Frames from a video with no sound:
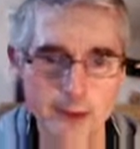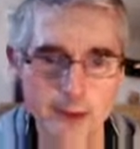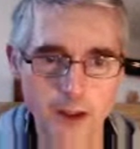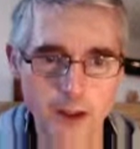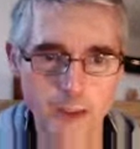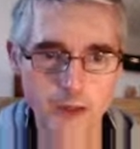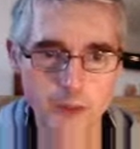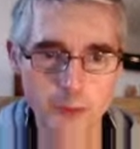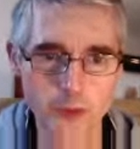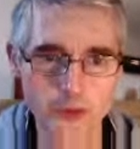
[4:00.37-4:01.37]
and we can
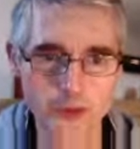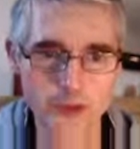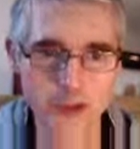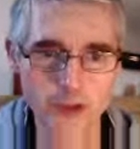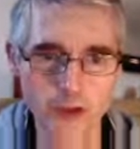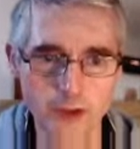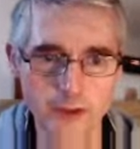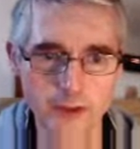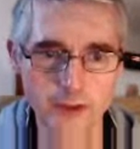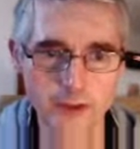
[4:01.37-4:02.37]
see we've got 6R
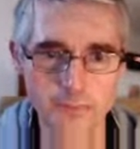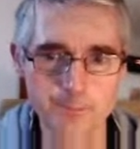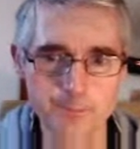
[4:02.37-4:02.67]
there.